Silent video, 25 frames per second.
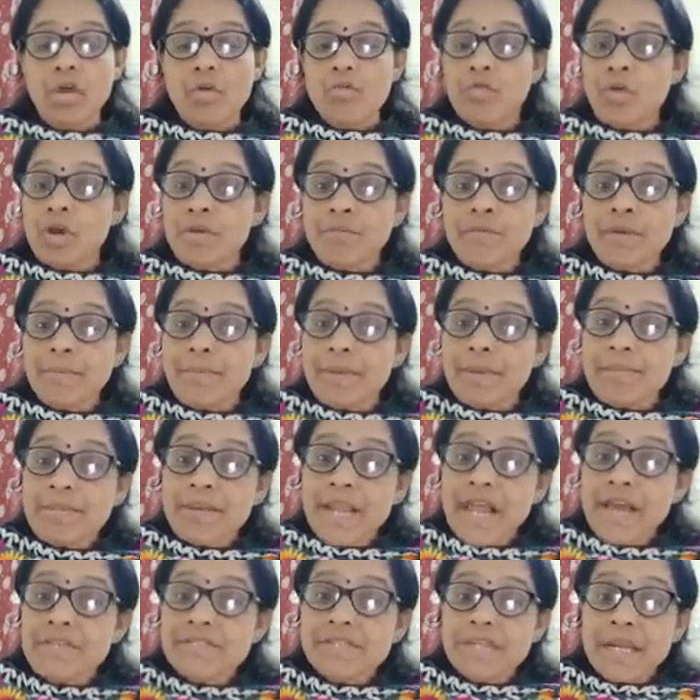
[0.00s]
What we
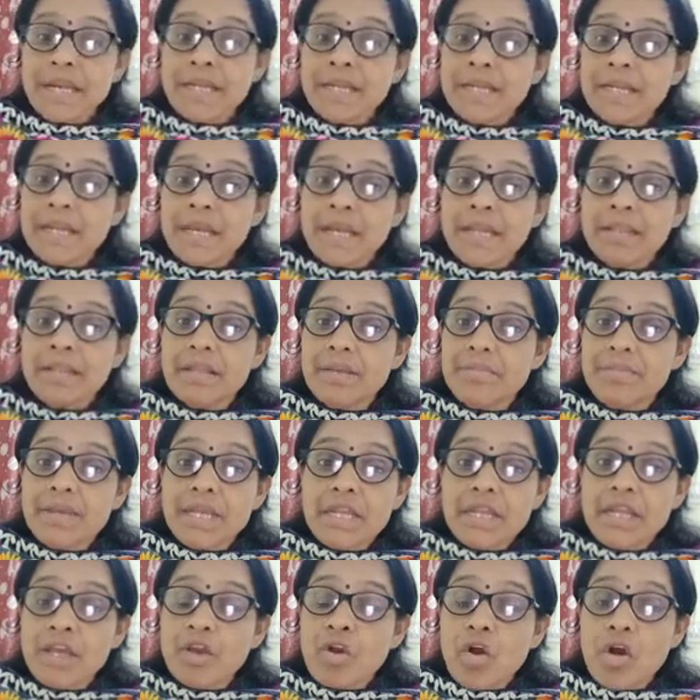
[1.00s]
people have studied in the
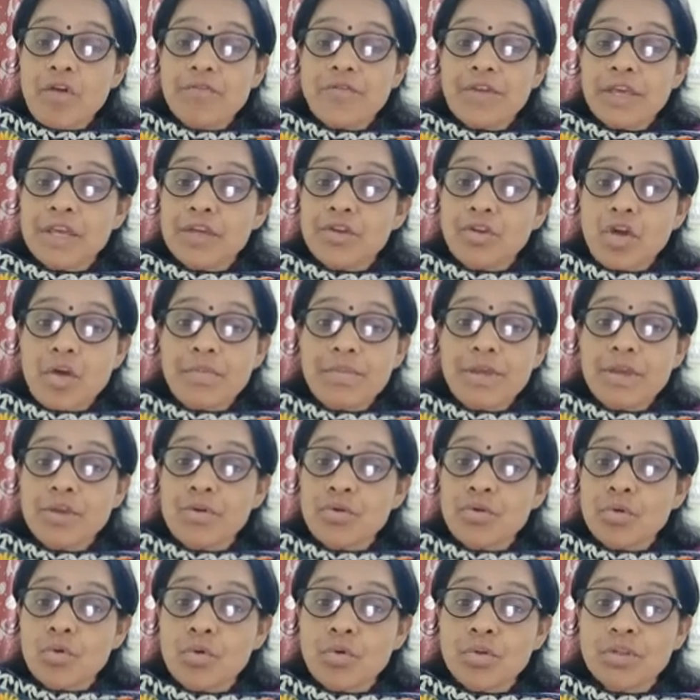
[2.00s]
meaning of economic
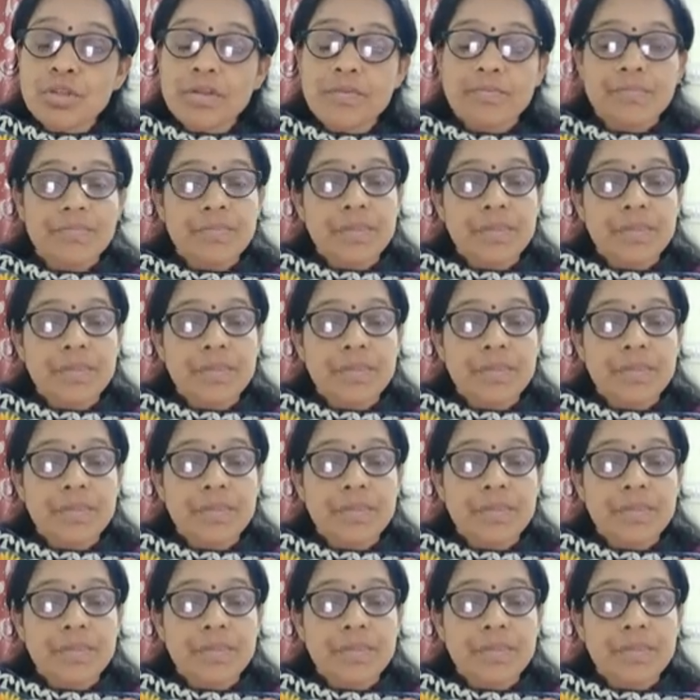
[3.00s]
growth,